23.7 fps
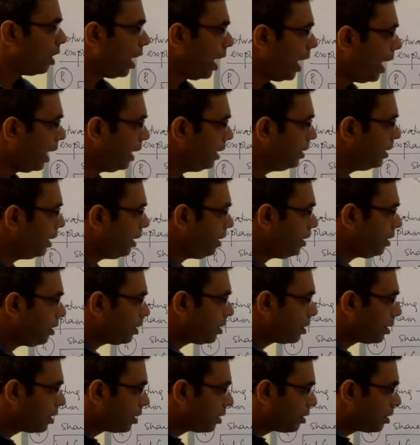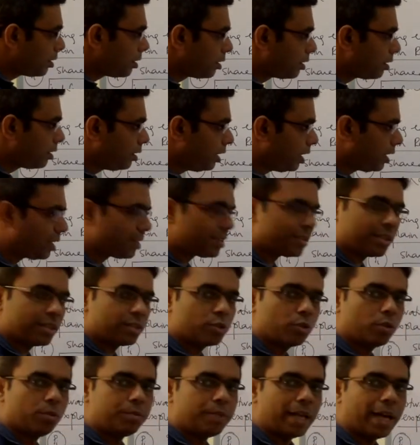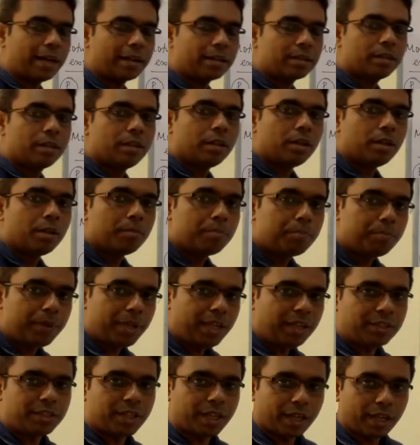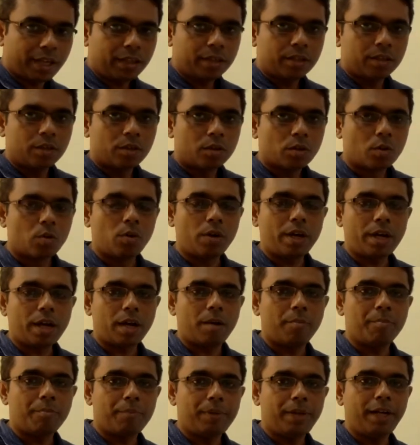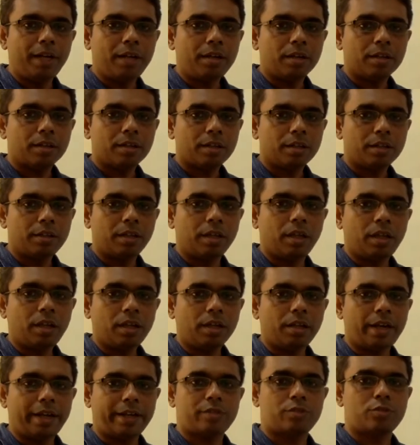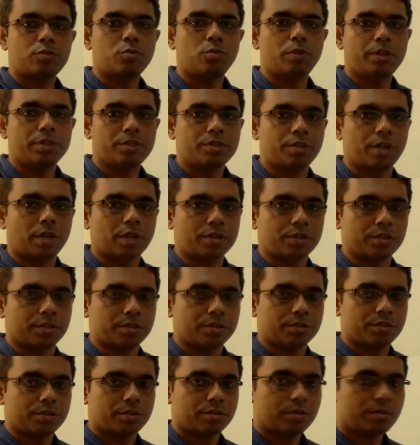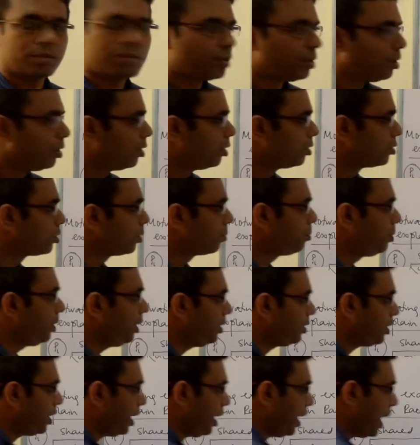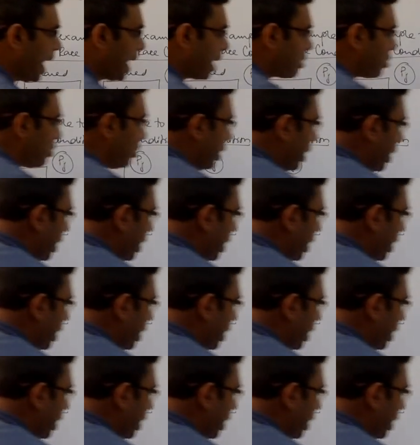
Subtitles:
and then let us assume that pj could complete the next two instructions. So pj actually